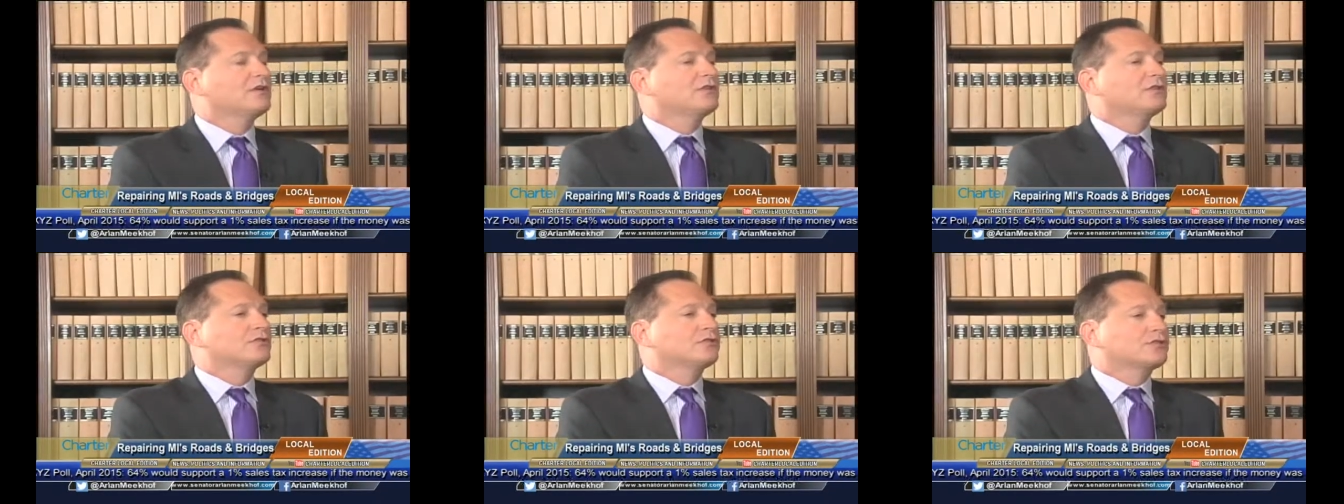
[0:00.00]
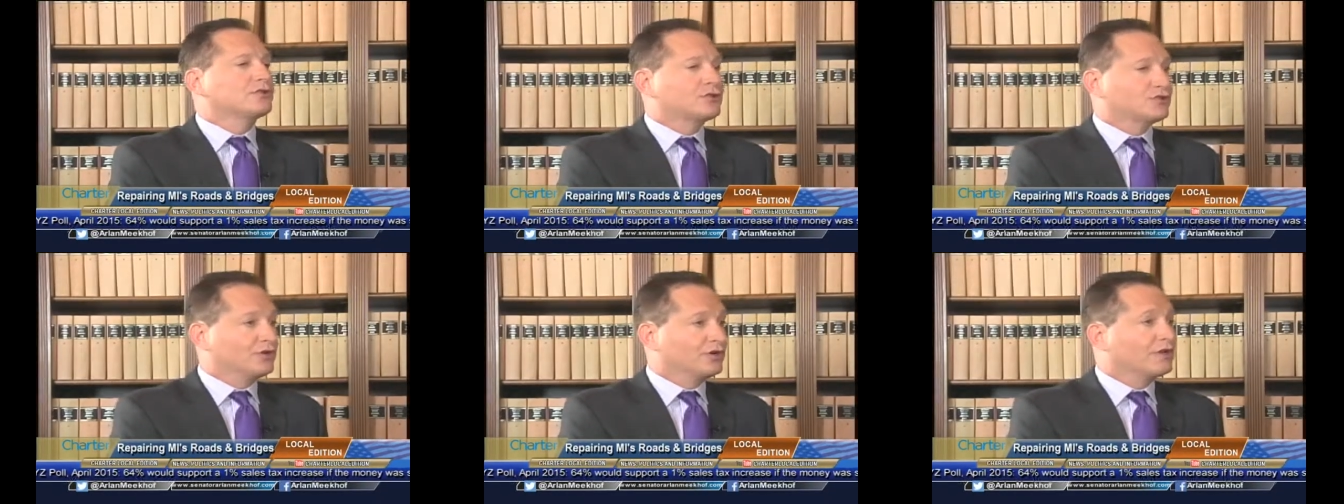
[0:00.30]

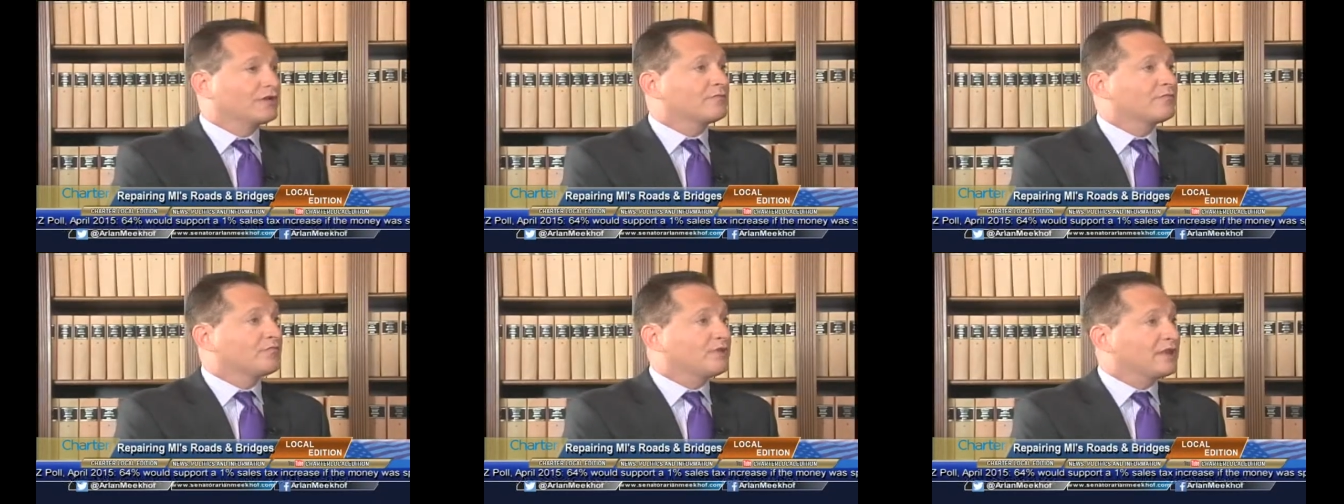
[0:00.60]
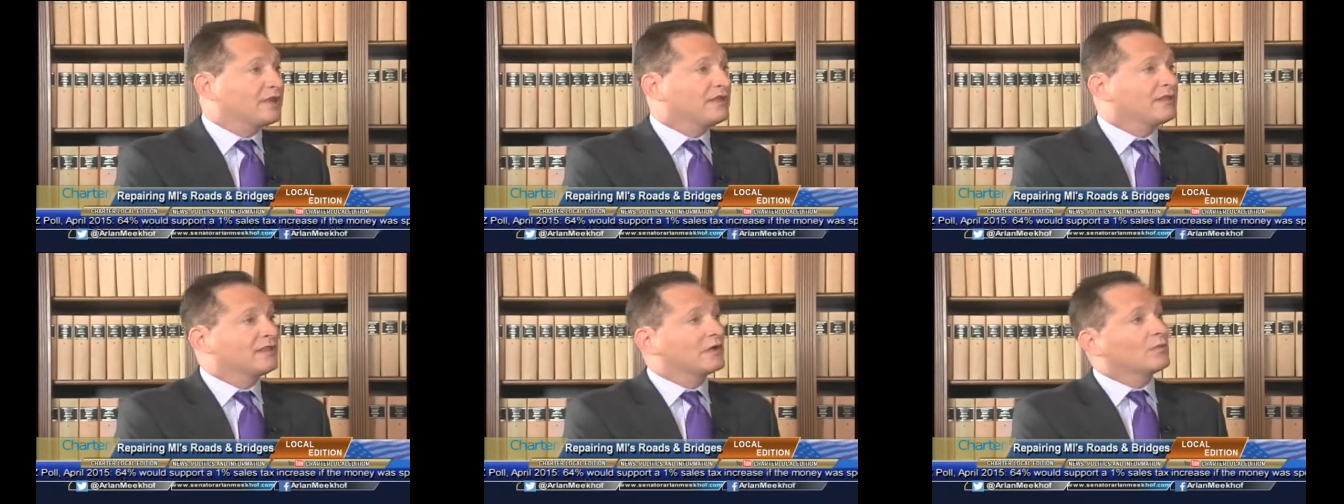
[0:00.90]
Should it
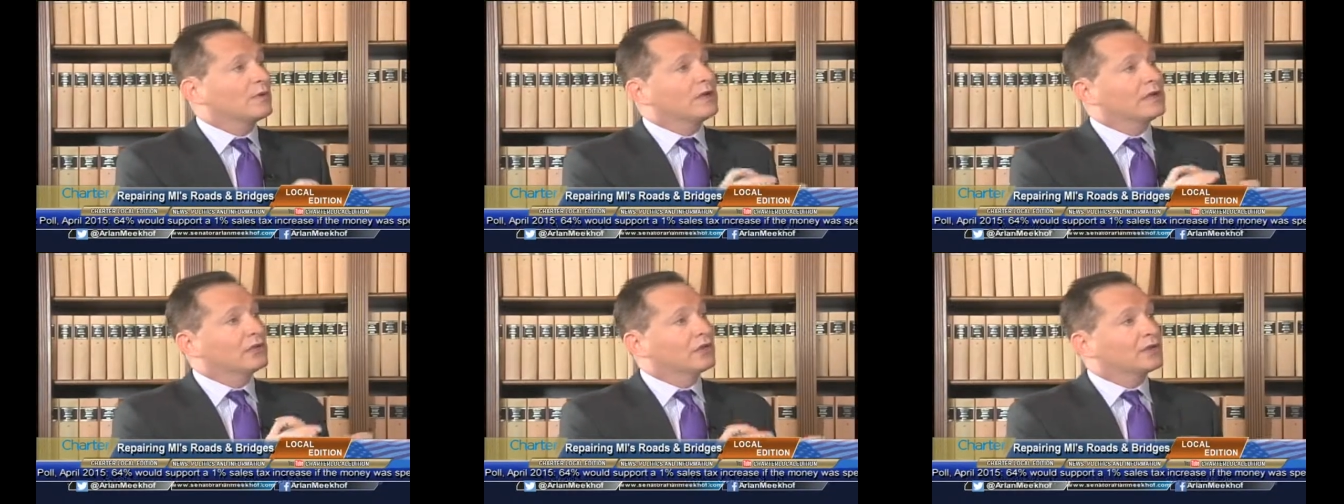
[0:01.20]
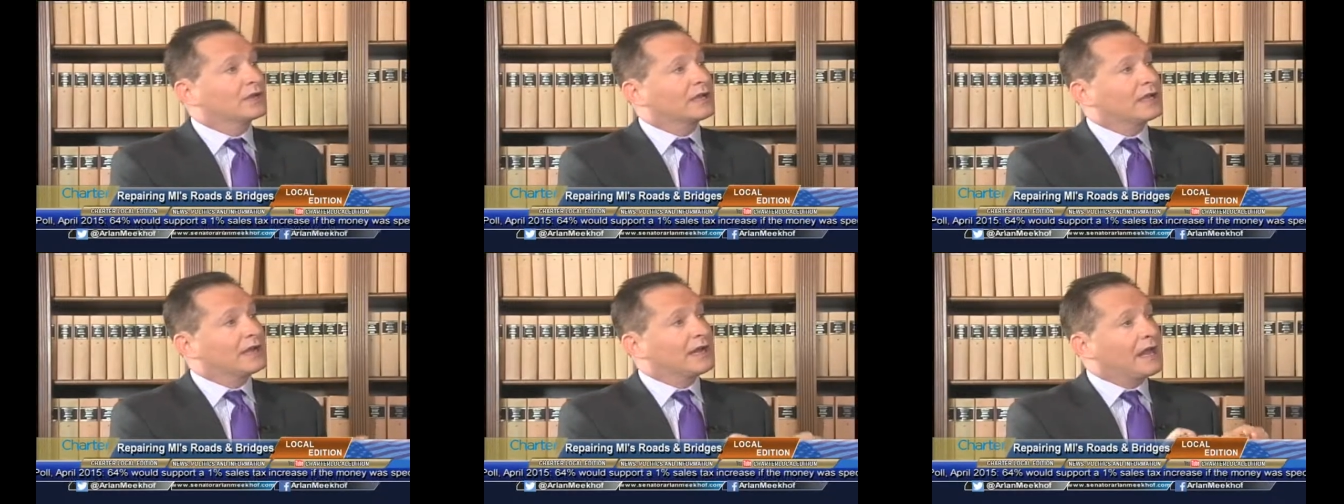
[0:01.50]
be that we
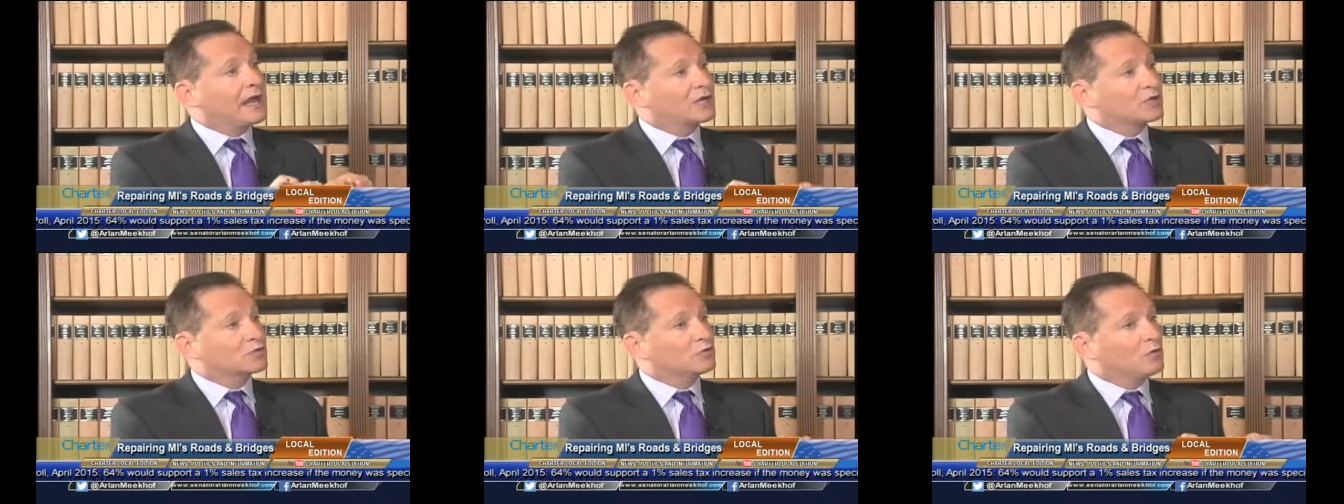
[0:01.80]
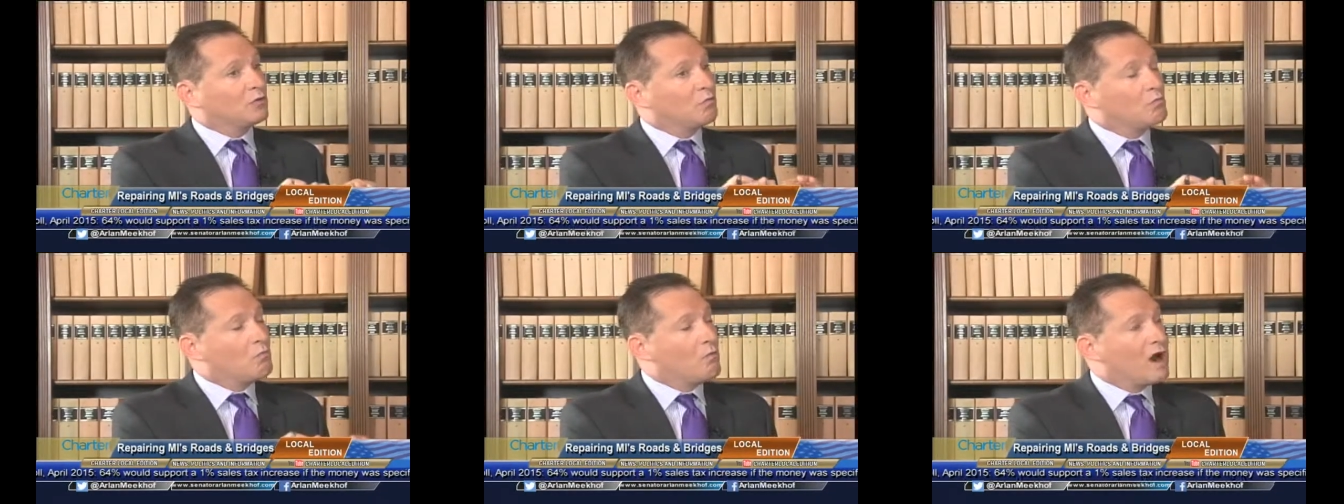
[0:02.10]
look at
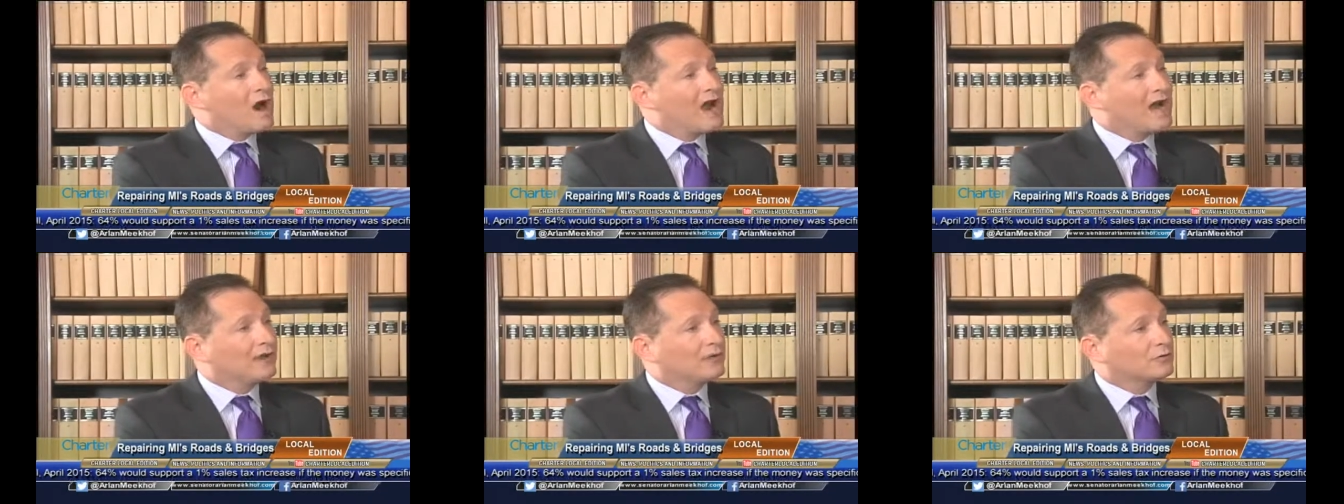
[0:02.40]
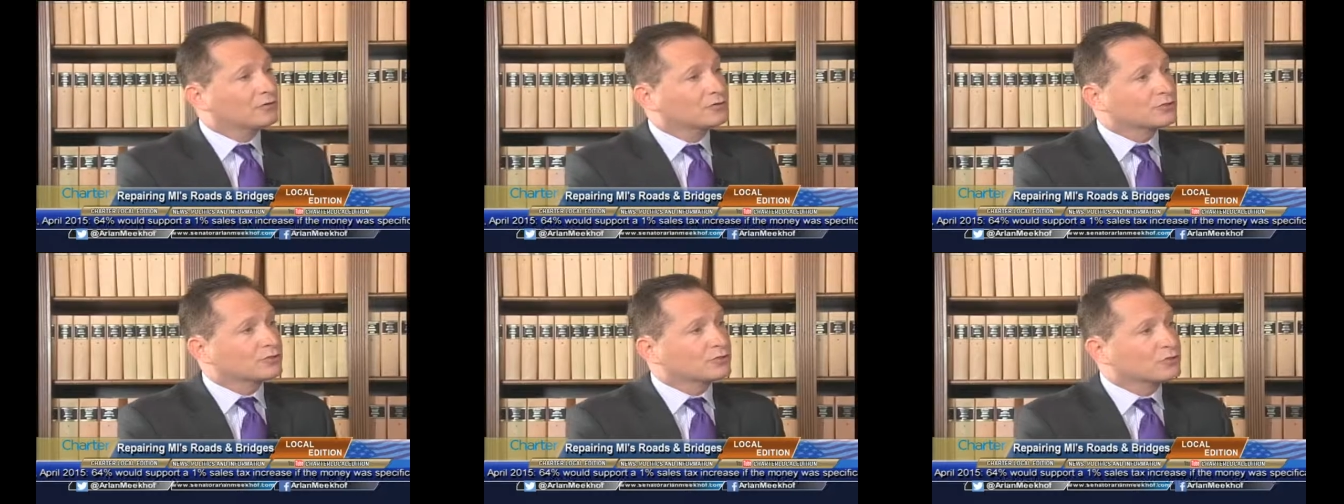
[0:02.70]
actual
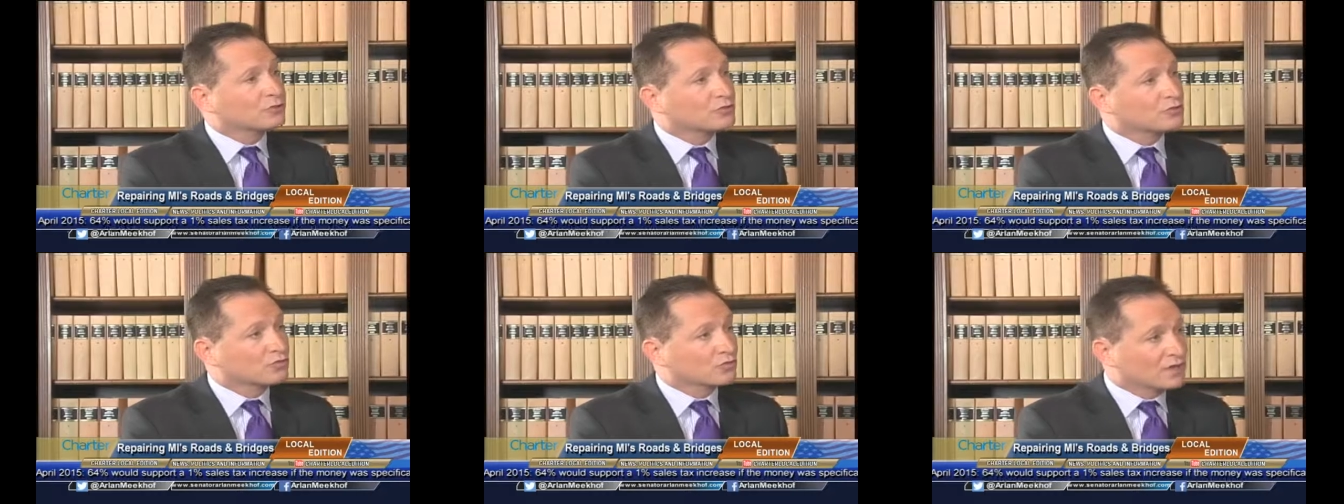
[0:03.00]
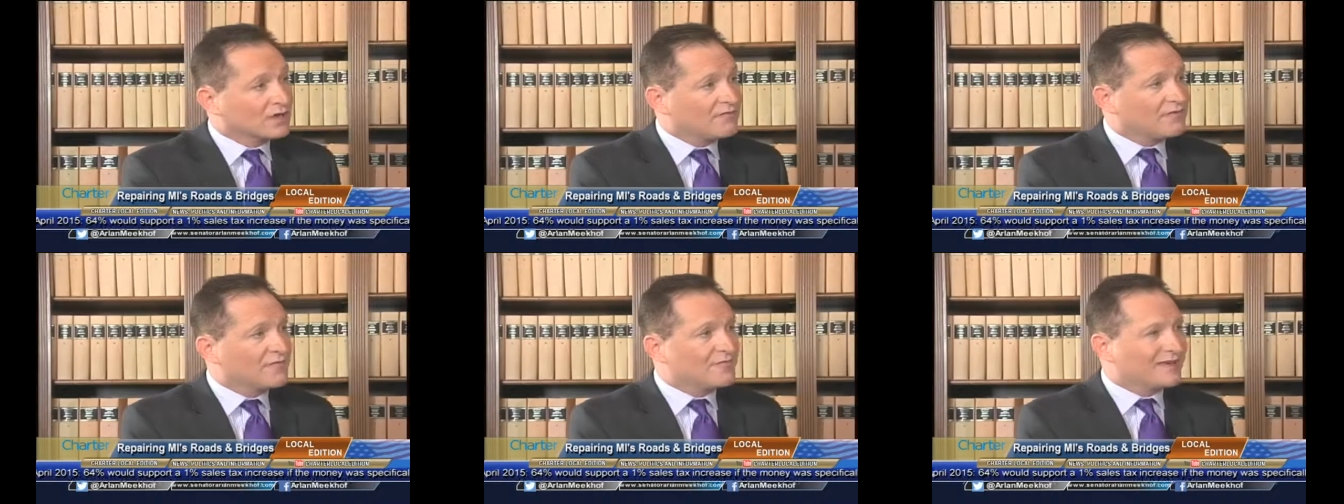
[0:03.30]
miles
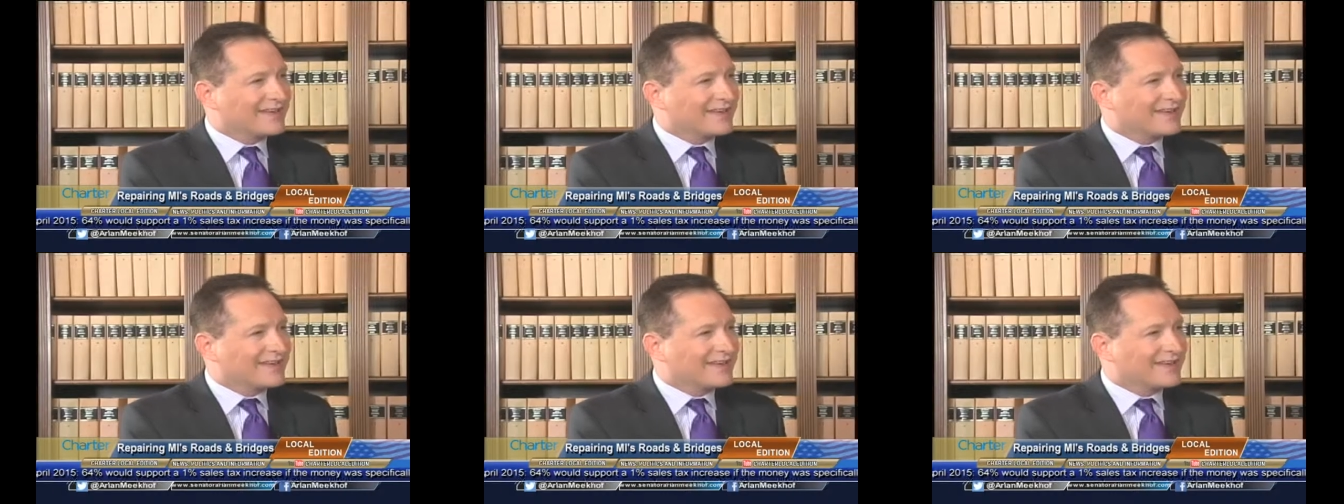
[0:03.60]
driven?